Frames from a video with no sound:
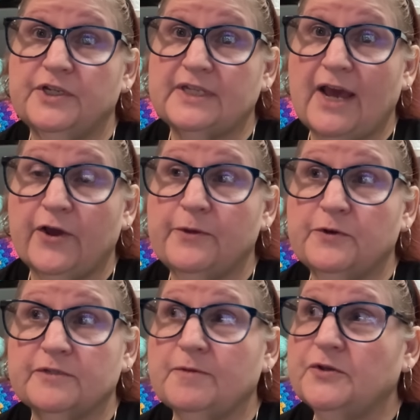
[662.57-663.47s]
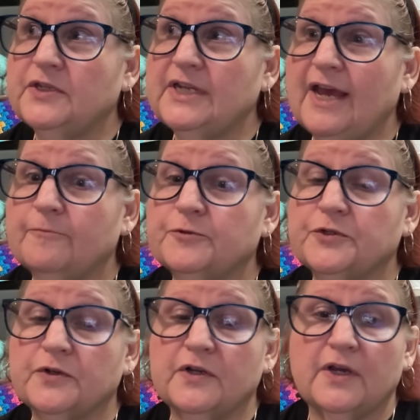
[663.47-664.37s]
is how he was most of the time, was
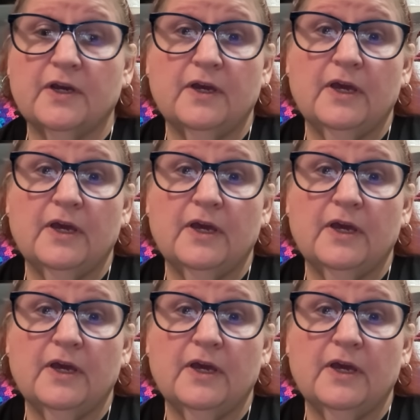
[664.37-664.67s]
drunk.